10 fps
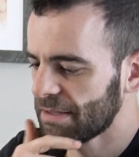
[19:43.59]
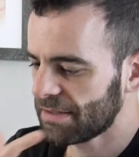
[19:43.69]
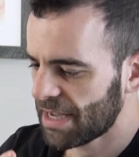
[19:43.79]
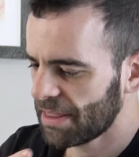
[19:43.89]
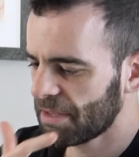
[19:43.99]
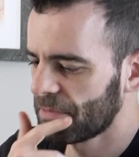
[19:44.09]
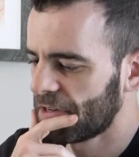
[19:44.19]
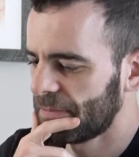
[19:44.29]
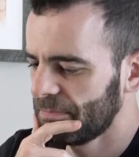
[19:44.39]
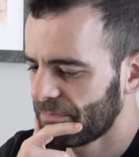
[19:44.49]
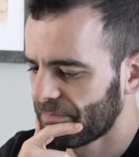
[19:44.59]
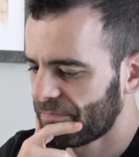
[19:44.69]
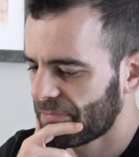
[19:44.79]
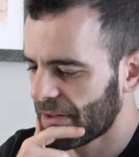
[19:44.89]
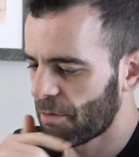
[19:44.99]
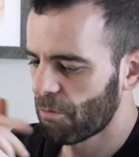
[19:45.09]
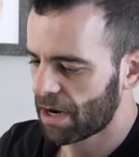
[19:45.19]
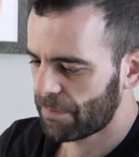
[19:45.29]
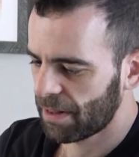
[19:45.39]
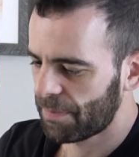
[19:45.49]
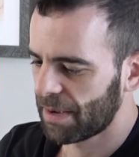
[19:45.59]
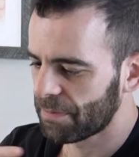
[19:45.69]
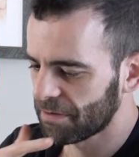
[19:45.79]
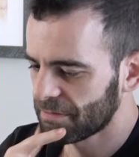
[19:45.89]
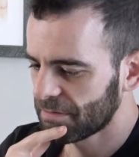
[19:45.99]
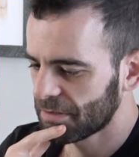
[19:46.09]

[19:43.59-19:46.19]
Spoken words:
xanthan gum, red bell pepper.